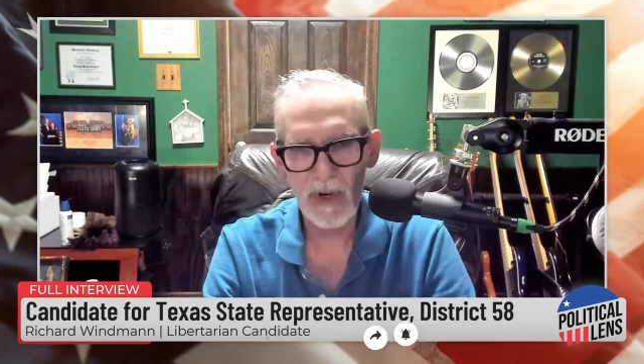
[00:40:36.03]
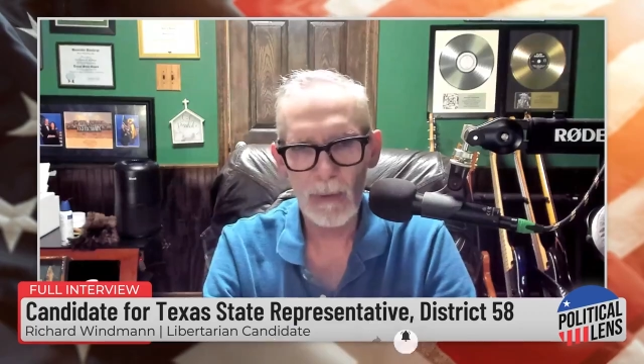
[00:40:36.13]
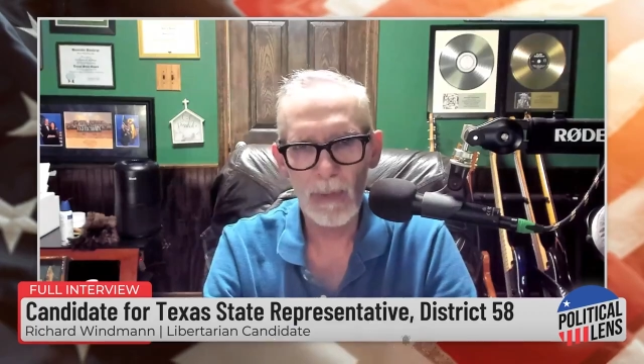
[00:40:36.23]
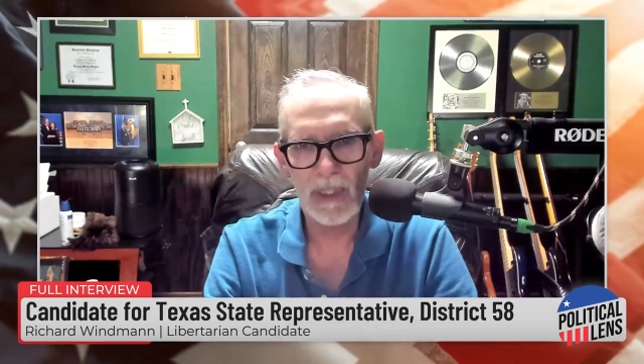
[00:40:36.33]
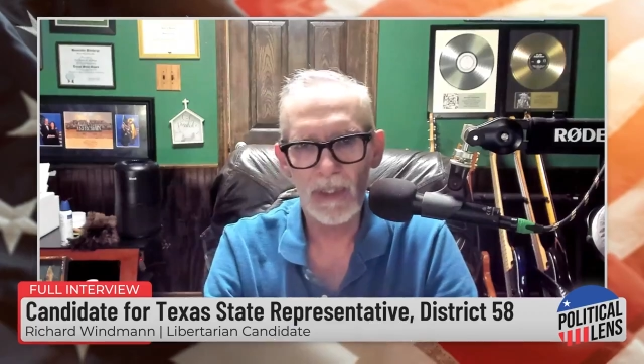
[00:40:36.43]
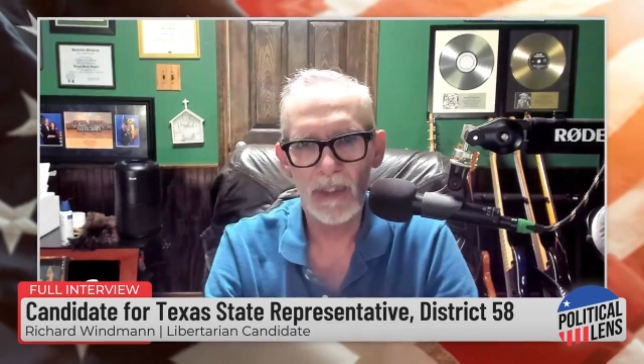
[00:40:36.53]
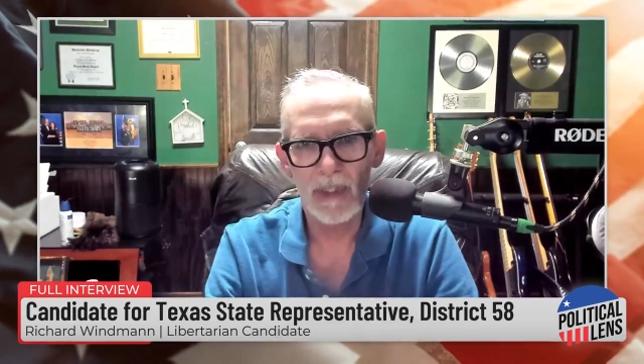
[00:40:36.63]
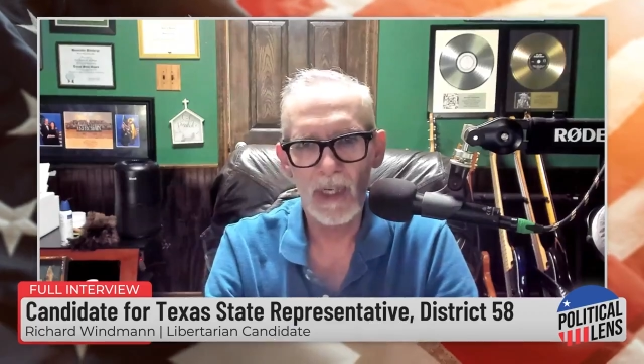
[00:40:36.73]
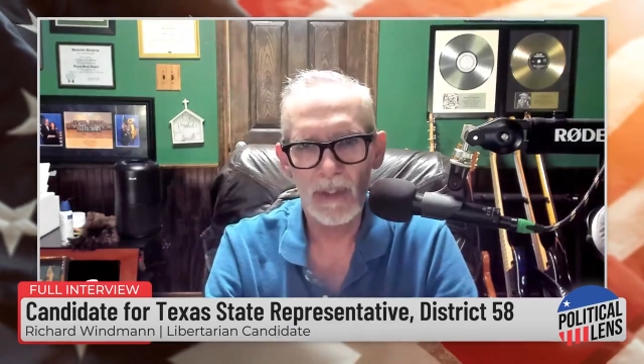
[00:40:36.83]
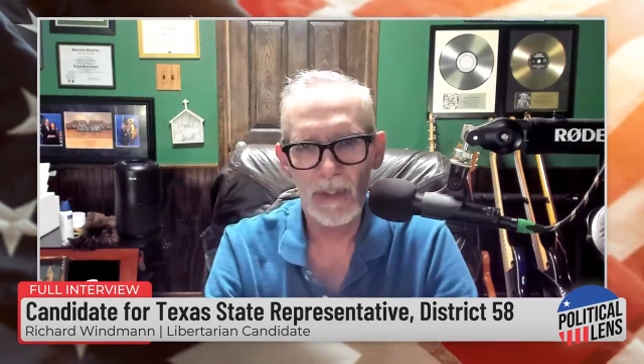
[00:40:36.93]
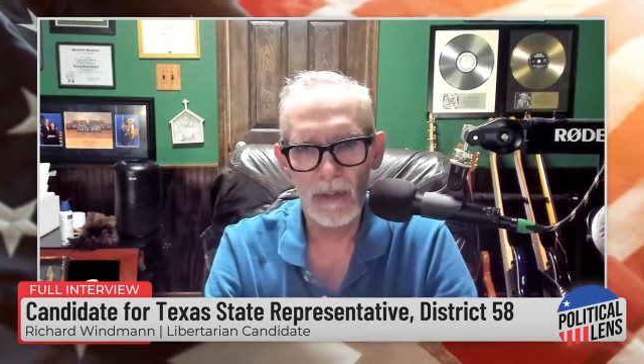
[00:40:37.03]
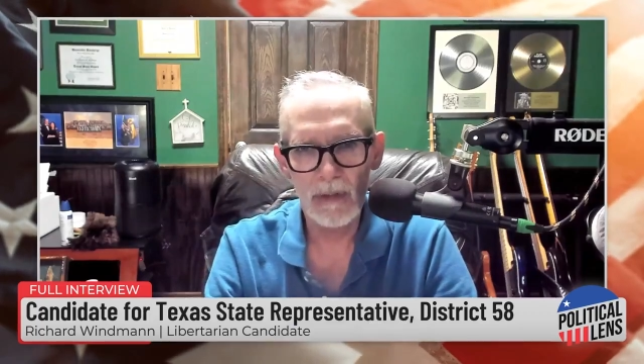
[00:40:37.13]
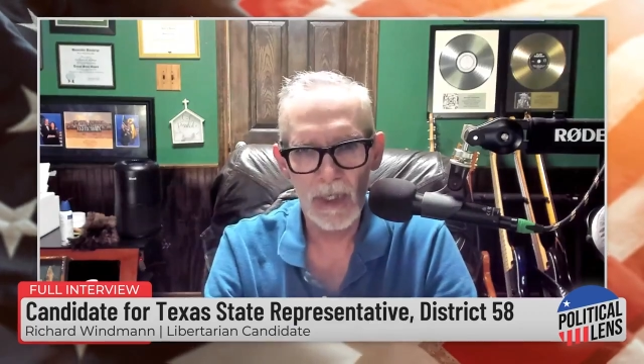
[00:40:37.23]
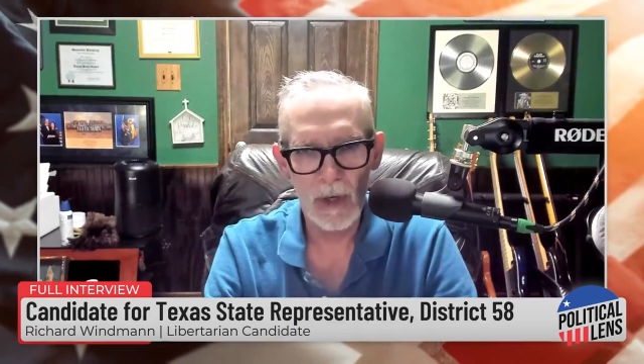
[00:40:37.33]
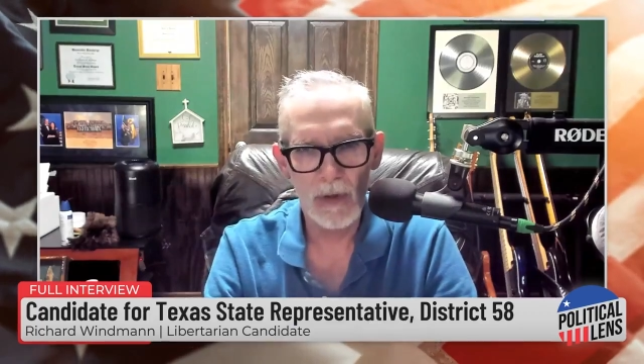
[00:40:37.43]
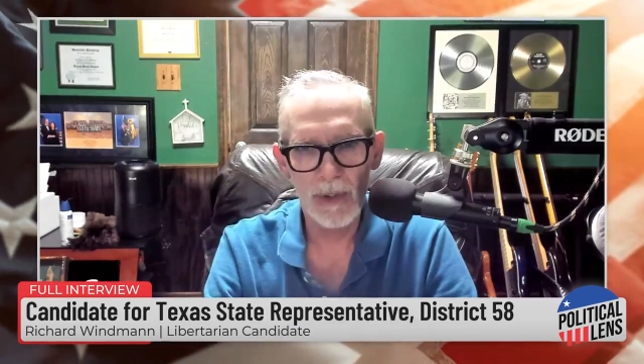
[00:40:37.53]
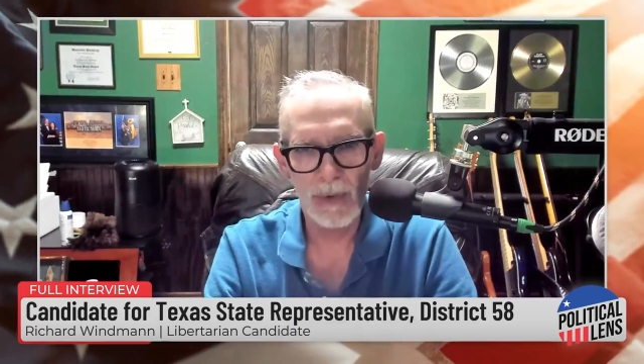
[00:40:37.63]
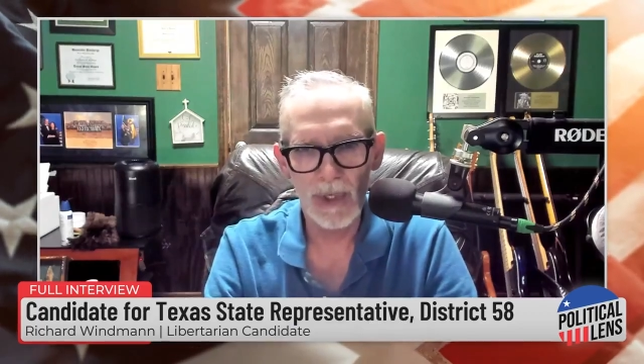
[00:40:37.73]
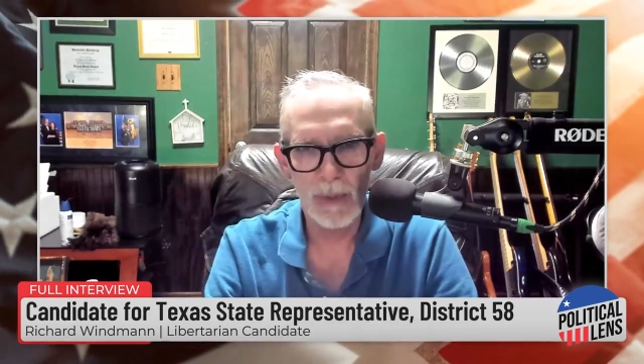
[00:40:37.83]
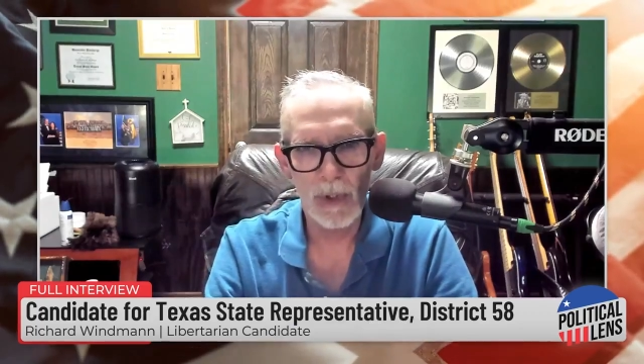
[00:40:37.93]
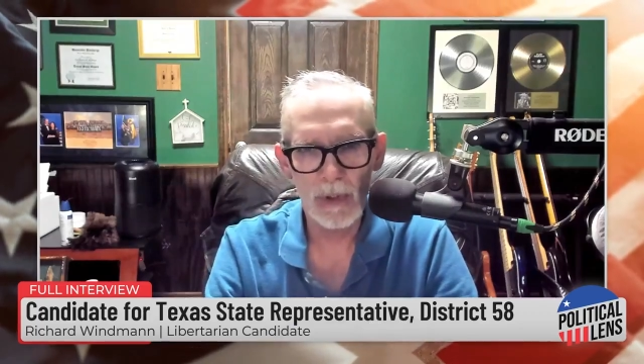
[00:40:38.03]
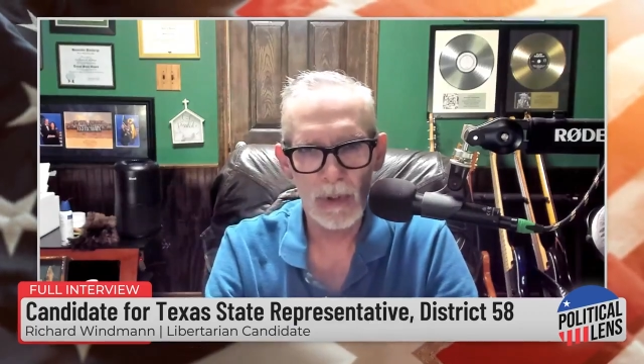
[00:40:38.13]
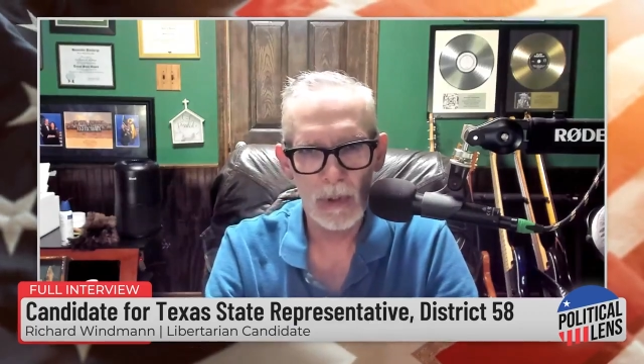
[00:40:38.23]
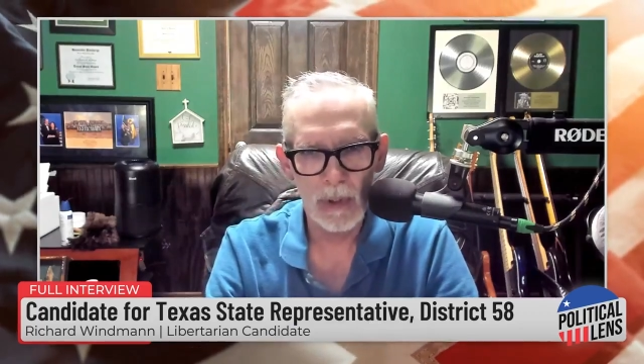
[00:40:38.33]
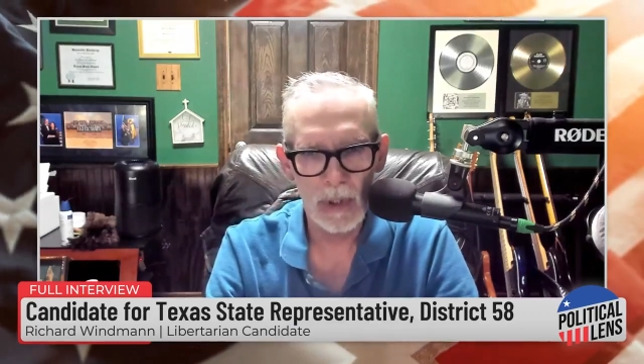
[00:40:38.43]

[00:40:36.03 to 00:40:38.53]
very best intentions. They are dreamers.